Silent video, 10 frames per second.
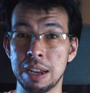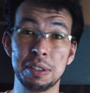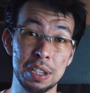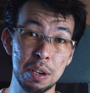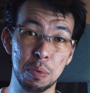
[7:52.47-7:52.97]
Now,
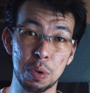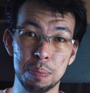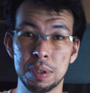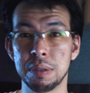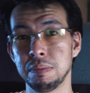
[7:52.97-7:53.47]

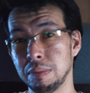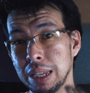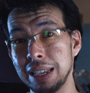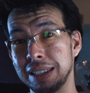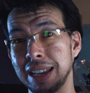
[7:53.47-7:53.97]
Cinewhoops,
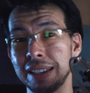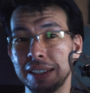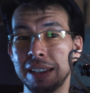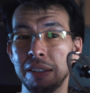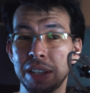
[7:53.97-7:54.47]
these tend to
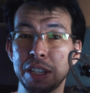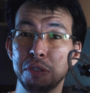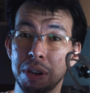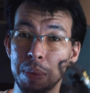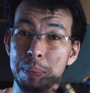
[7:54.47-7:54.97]
sound like
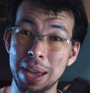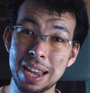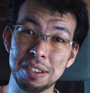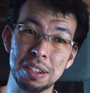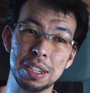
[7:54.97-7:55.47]
screaming
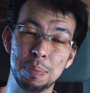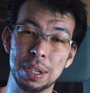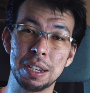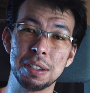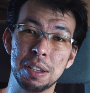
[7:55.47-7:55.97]
banshees
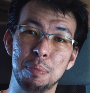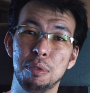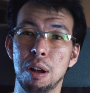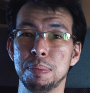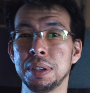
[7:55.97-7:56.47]
because their
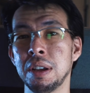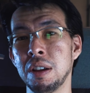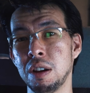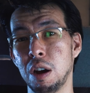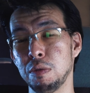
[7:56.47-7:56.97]
props
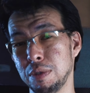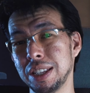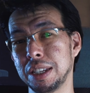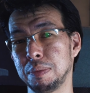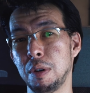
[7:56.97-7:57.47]
are
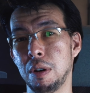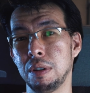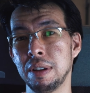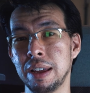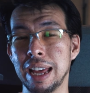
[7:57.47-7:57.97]
really
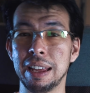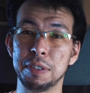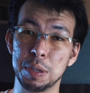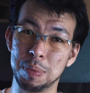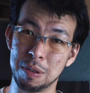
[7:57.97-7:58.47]
small and they have
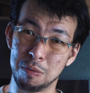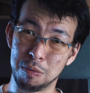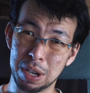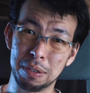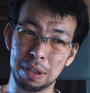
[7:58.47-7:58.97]
to spin
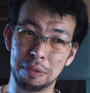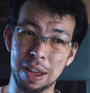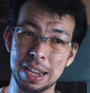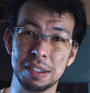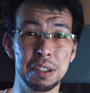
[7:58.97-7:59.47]
really, really fast.